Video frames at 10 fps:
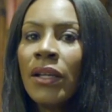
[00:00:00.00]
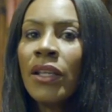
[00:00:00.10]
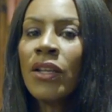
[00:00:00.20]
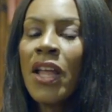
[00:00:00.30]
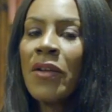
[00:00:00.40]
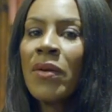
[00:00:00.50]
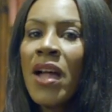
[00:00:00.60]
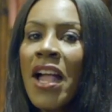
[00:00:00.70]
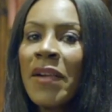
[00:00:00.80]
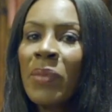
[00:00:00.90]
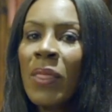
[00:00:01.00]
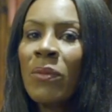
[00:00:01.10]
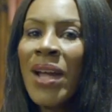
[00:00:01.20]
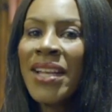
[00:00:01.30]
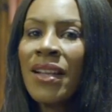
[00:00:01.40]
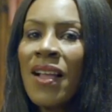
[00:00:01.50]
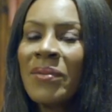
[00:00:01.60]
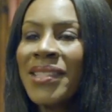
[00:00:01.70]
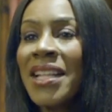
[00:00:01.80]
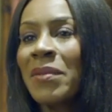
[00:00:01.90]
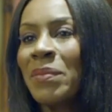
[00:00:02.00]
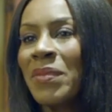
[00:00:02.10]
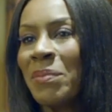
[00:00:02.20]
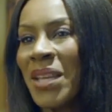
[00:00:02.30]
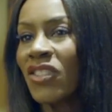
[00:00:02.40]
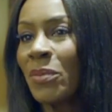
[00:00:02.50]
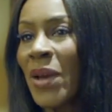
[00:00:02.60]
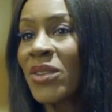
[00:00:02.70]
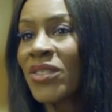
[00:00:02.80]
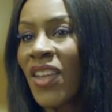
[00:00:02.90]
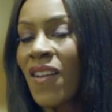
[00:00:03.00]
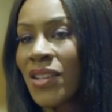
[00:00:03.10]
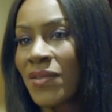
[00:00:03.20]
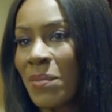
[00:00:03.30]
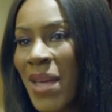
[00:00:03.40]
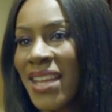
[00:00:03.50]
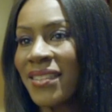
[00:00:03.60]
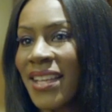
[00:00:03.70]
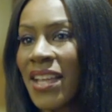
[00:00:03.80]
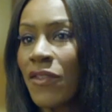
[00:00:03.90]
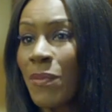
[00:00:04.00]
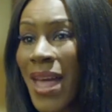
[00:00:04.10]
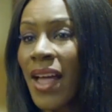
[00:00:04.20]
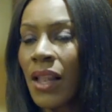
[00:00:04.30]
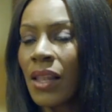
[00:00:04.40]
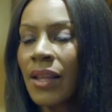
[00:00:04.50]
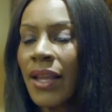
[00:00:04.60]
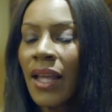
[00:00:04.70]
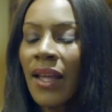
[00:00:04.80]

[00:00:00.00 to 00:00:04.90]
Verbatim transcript: you know, um, when I was sent the, the picture postcard of the painting of Belle,